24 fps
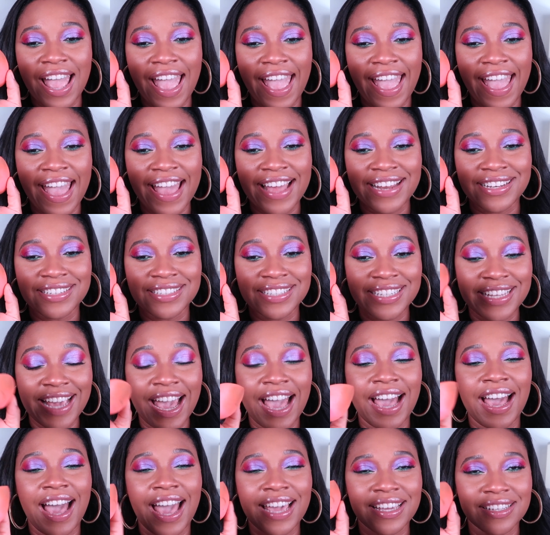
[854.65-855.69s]
And
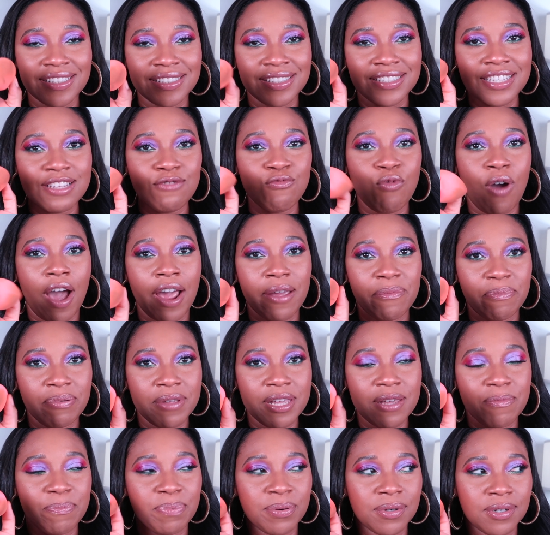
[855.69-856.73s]
yeah, I can see why
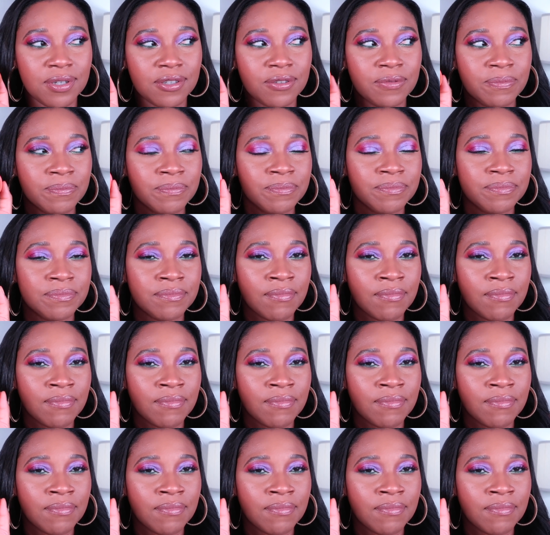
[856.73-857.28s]
people